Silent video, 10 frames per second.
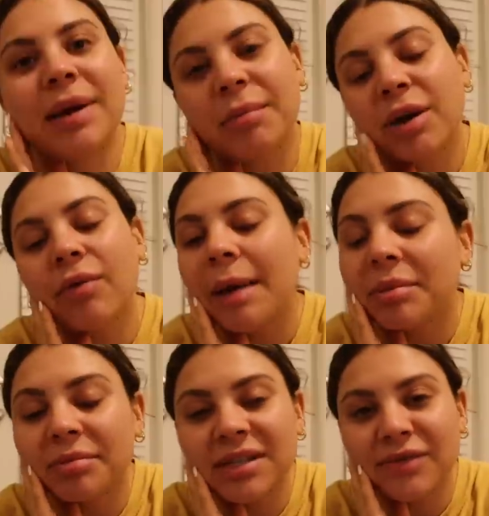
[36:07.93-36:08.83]
But I'm gonna wrap
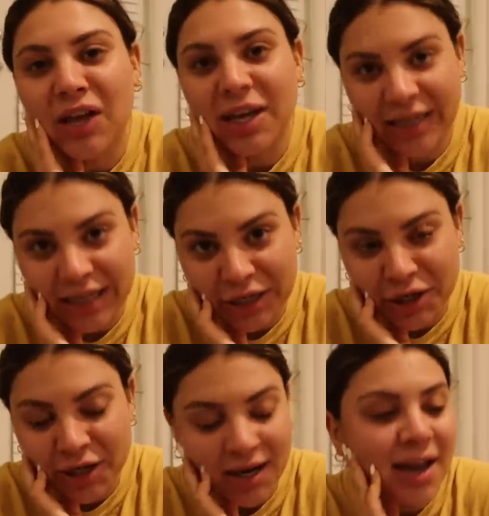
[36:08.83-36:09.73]
up this vlog
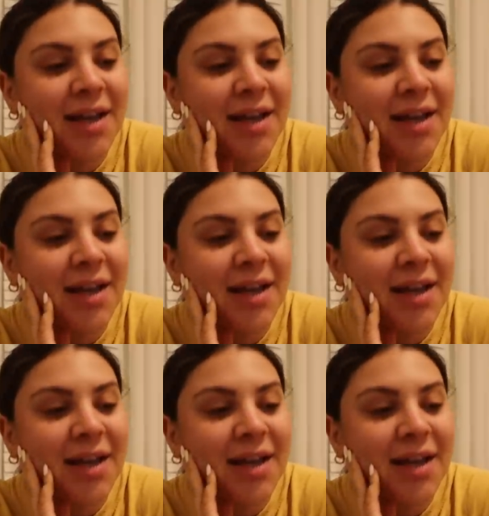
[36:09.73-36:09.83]
here.